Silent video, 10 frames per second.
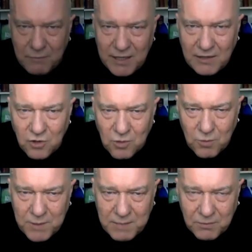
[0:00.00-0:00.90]

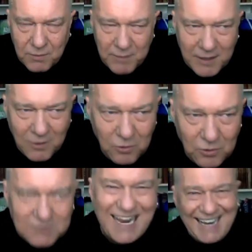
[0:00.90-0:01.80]
normal people. I mean, it all
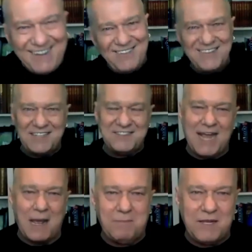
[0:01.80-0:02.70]
looks all nice and
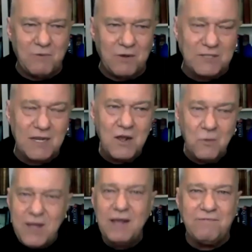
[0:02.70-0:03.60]
happy and rosy.
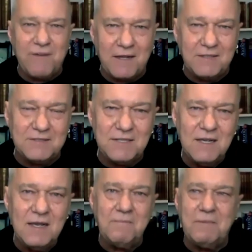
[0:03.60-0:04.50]
We have fights,
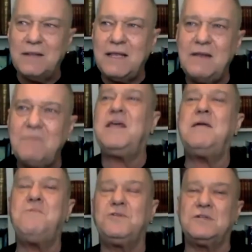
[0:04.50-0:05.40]
but then
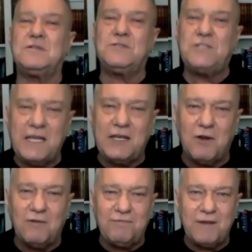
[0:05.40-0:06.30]
we'll just shake it
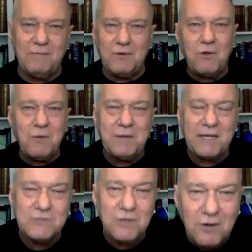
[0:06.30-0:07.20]
off and we'll go and play
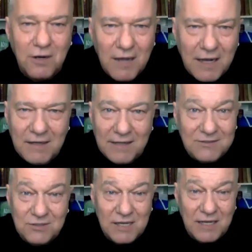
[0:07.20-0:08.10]
a song and
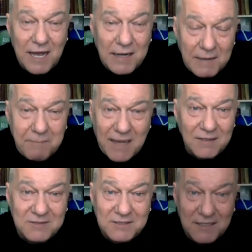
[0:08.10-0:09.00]
it
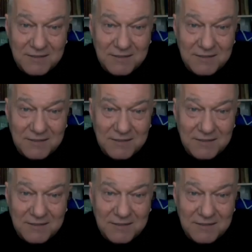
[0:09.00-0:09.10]
balances us